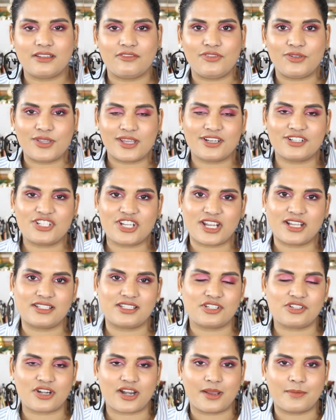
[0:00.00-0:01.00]
If you get a
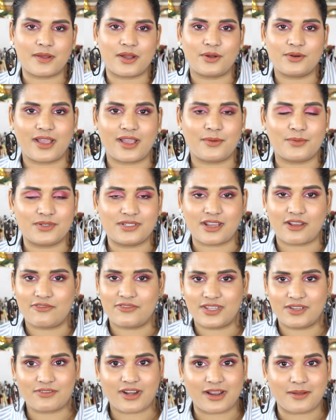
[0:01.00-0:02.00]
chance to try them I would
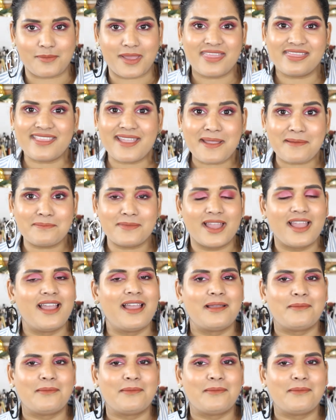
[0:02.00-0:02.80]
definitely recommend them,